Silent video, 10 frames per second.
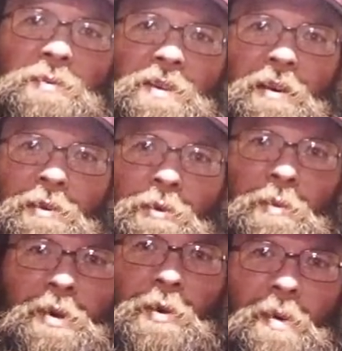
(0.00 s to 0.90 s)
I'll do a
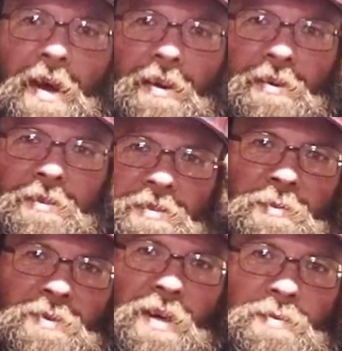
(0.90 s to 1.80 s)
beer batter.
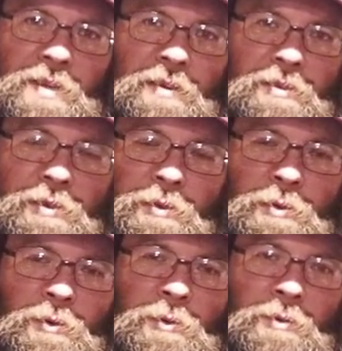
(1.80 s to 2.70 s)
Sometimes I'll
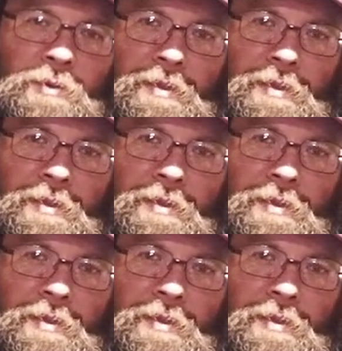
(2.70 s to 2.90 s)
do